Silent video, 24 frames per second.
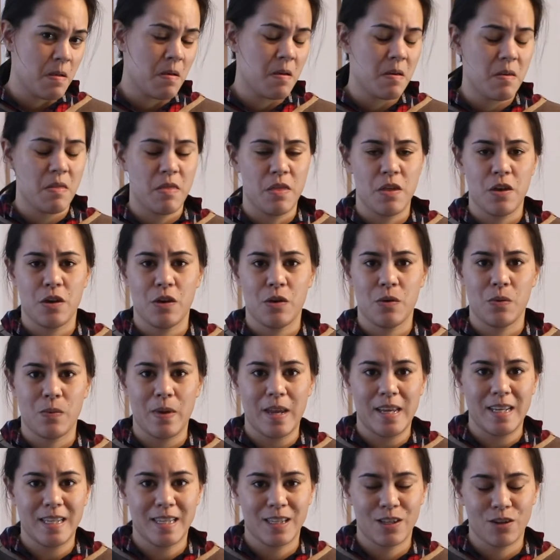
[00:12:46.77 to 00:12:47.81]
the
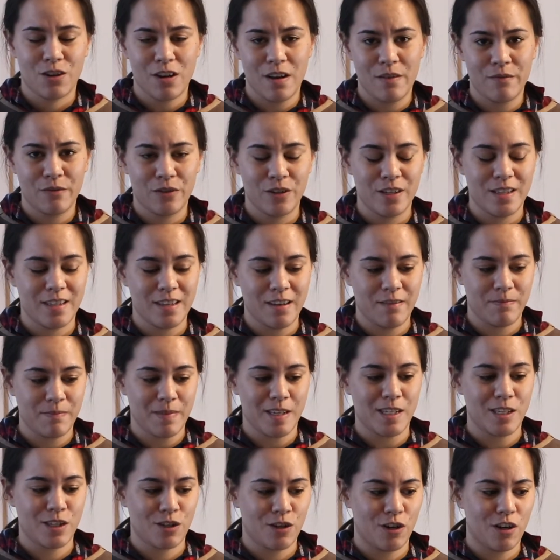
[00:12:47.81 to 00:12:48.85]
waist circumference of my
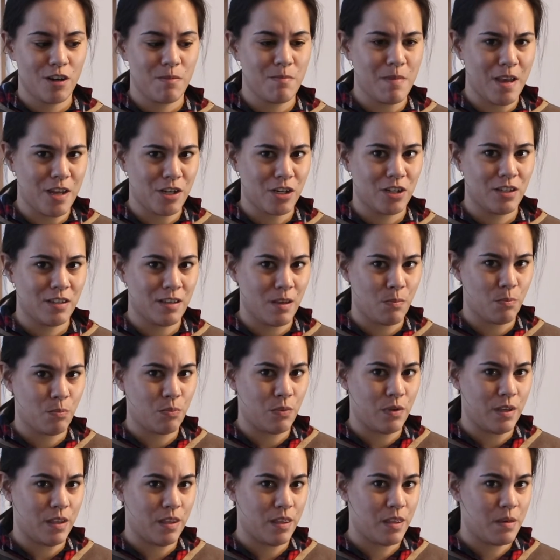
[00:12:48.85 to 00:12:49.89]
skirt matches up
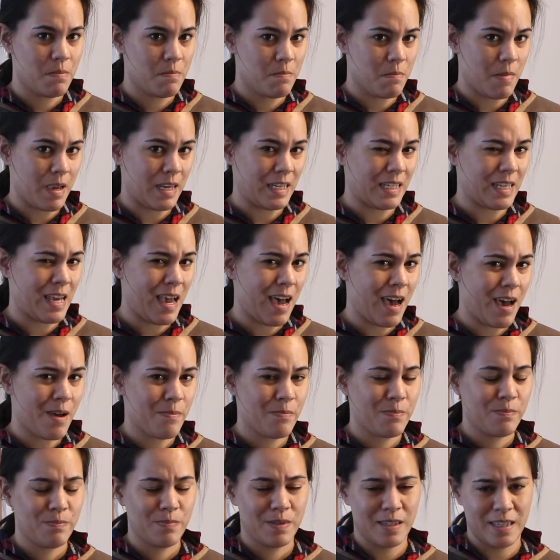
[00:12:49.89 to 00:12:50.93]
with my
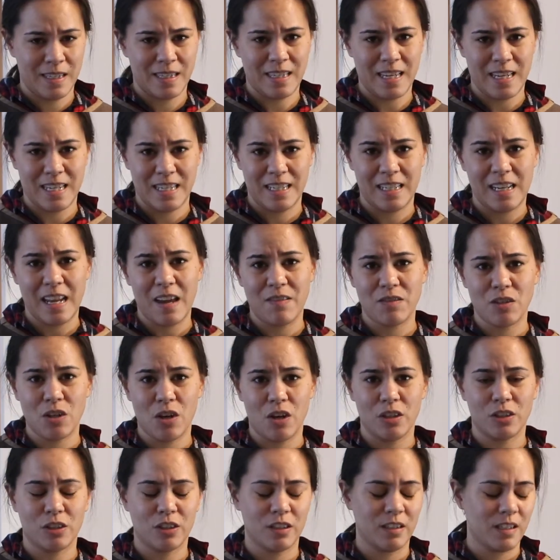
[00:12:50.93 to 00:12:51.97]
top, since I did have to
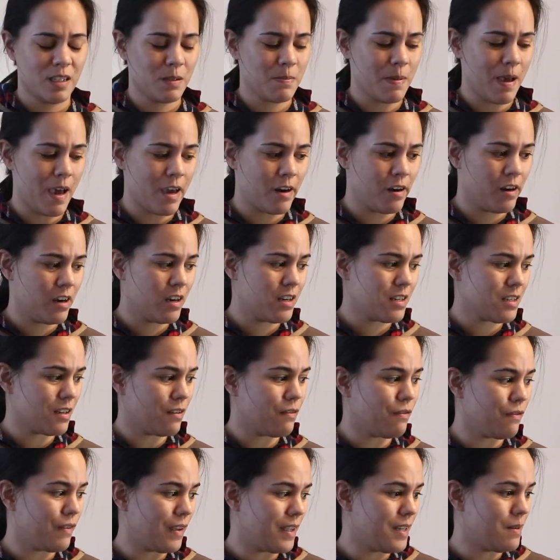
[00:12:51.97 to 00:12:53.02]
alter this pattern to
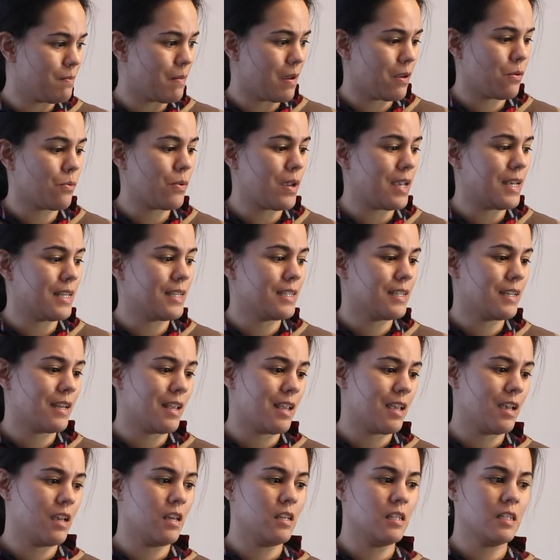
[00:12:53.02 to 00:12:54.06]
fit my waist
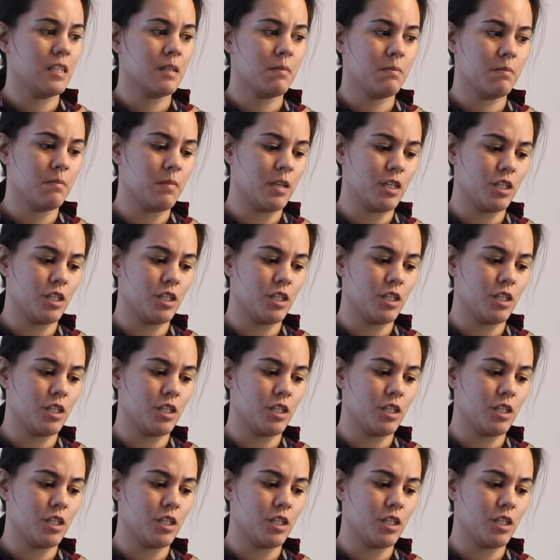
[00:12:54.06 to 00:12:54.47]
and my